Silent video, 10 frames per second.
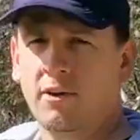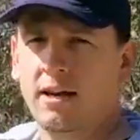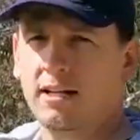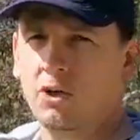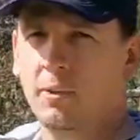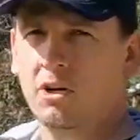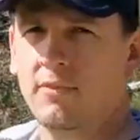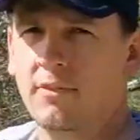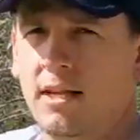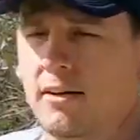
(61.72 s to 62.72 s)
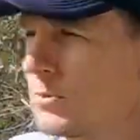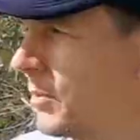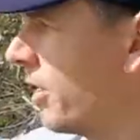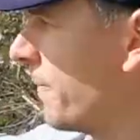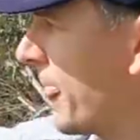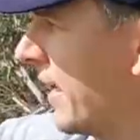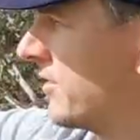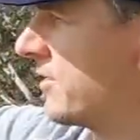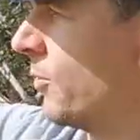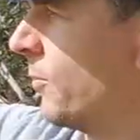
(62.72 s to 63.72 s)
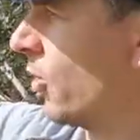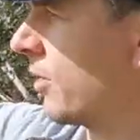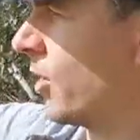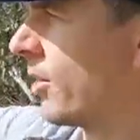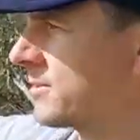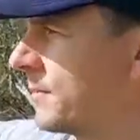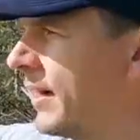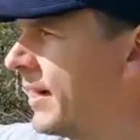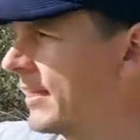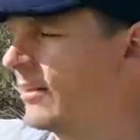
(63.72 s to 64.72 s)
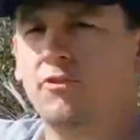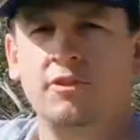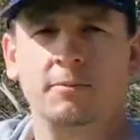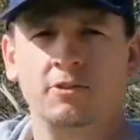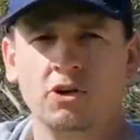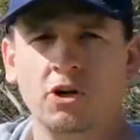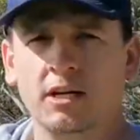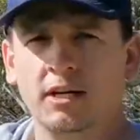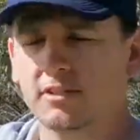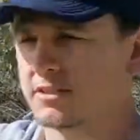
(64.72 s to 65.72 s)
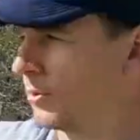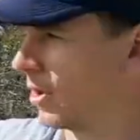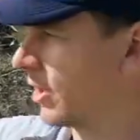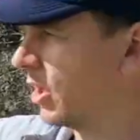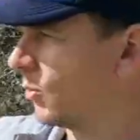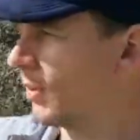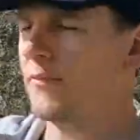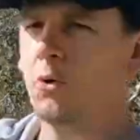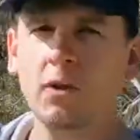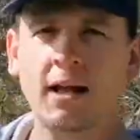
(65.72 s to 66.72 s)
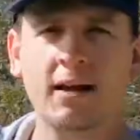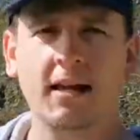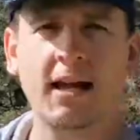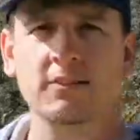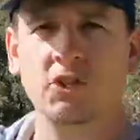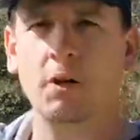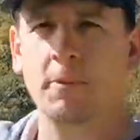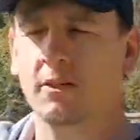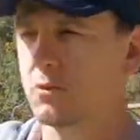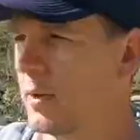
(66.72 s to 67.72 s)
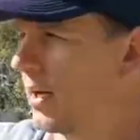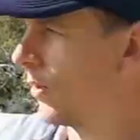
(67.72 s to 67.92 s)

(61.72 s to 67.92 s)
over a little bit over there as well. You're still more than welcome to park in for the majority of the spot. We'll have all our gates open as